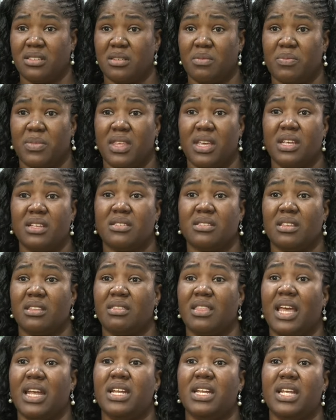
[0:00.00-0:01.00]
some things
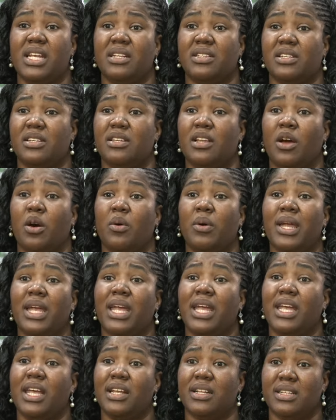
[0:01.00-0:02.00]
that they need to know
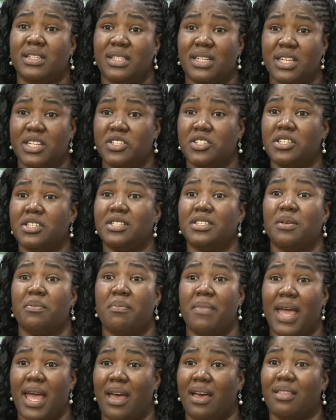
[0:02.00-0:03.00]
in addition to
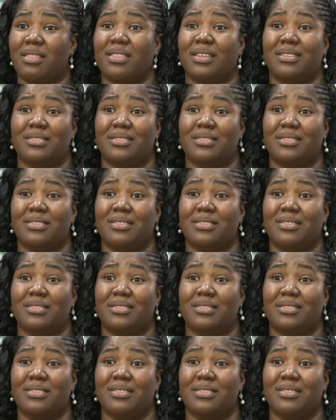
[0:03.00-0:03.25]
math